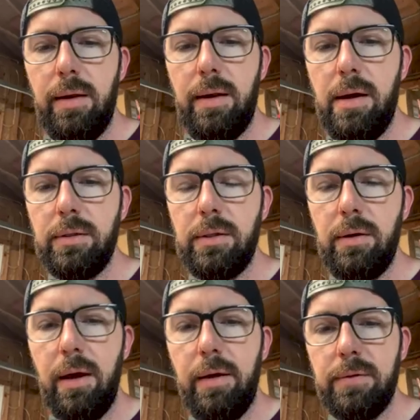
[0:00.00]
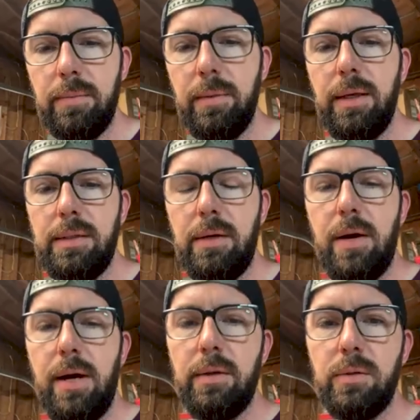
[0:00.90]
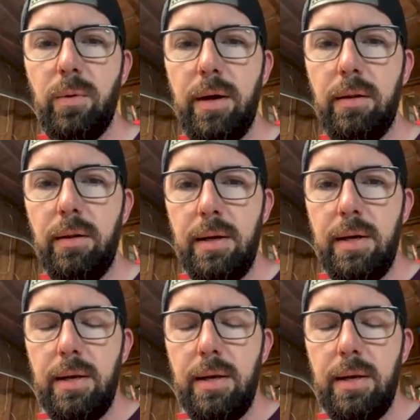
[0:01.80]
and I also have some kids that ride as well.